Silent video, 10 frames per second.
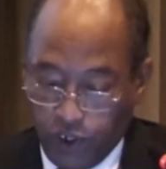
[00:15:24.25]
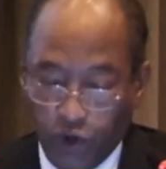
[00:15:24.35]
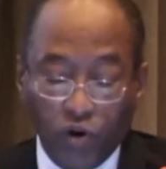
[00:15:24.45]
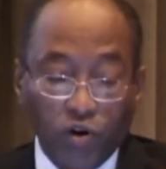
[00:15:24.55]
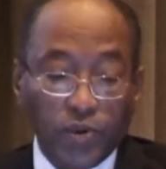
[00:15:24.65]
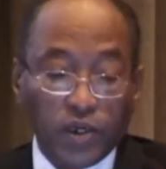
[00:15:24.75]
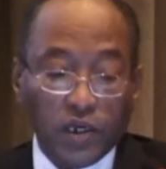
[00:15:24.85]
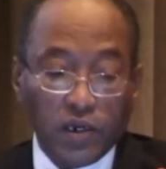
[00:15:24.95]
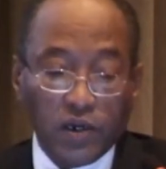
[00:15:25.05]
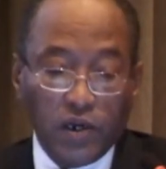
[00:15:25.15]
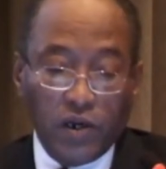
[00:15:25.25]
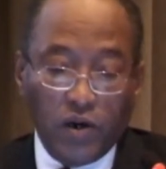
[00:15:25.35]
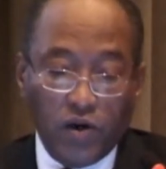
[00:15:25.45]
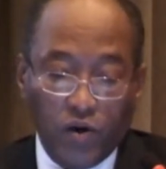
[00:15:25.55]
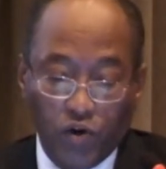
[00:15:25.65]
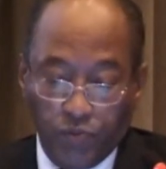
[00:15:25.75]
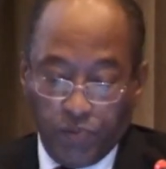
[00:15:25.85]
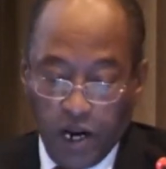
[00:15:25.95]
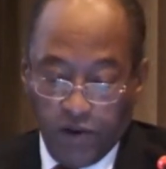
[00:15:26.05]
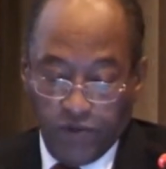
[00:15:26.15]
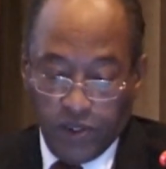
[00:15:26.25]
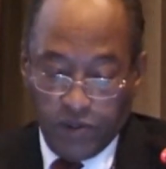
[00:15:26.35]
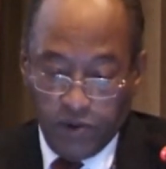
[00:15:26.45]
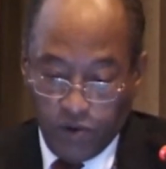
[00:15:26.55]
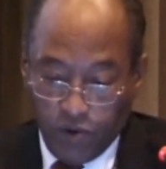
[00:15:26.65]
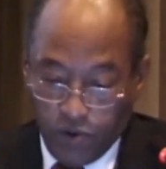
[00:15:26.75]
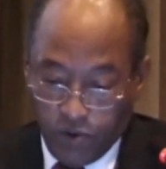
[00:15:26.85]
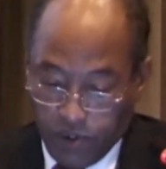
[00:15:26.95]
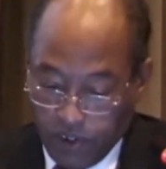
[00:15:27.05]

economical or private or